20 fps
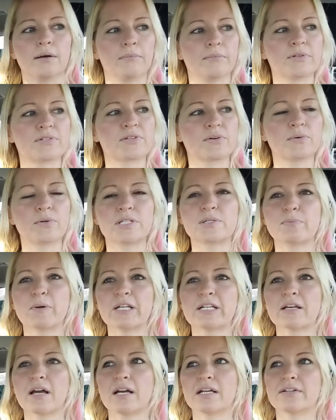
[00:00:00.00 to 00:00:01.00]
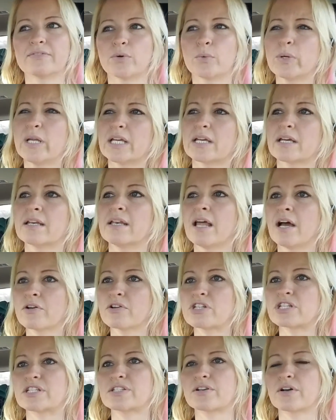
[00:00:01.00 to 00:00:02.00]
So it's been kind of a week, and now
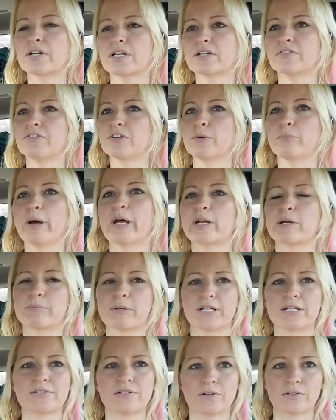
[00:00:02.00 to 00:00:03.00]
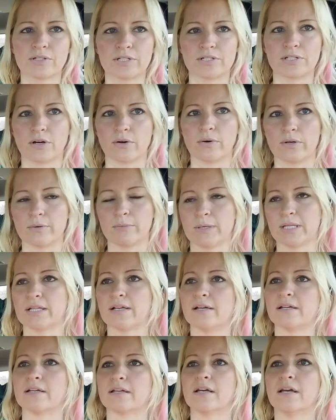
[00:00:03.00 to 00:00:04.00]
she's starting to feel better, but I certainly don't want to be
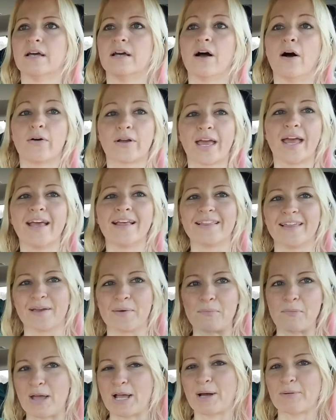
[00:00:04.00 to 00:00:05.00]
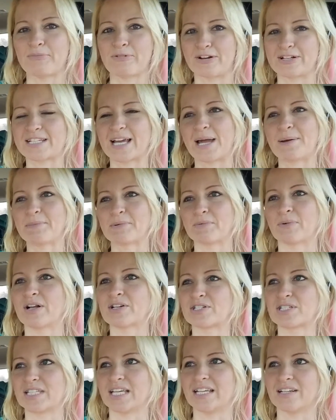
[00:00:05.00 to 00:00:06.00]
like, okay, like make up her time and watch
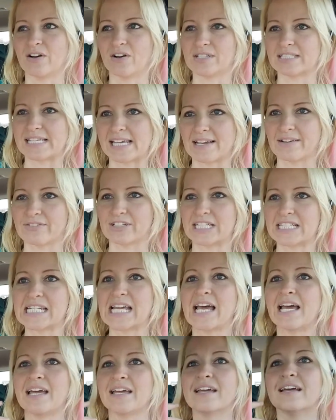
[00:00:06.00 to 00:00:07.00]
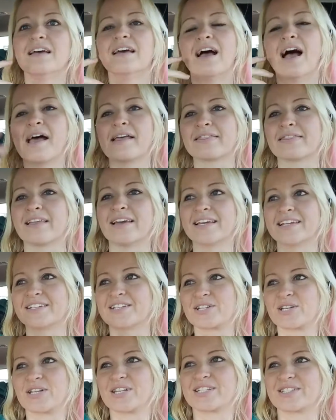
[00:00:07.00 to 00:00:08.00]
Thane all day every day and like
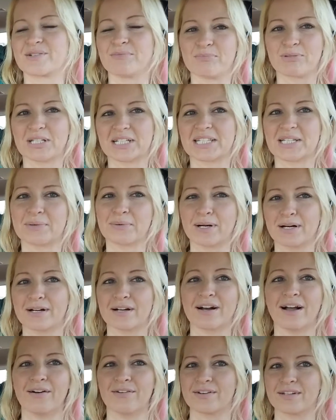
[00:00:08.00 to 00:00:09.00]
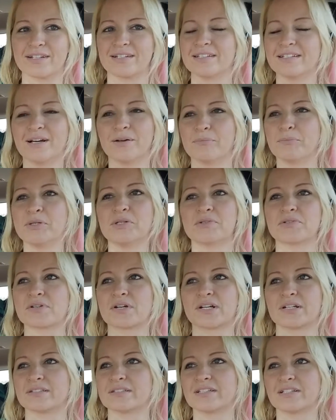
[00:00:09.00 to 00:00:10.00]
just completely wear her out and abuse
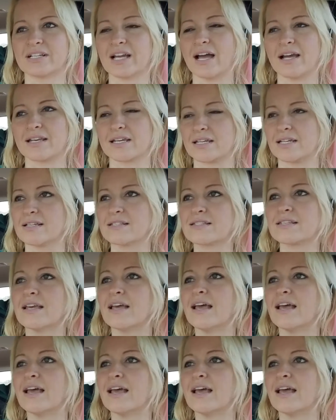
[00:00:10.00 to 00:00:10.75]
her kindness,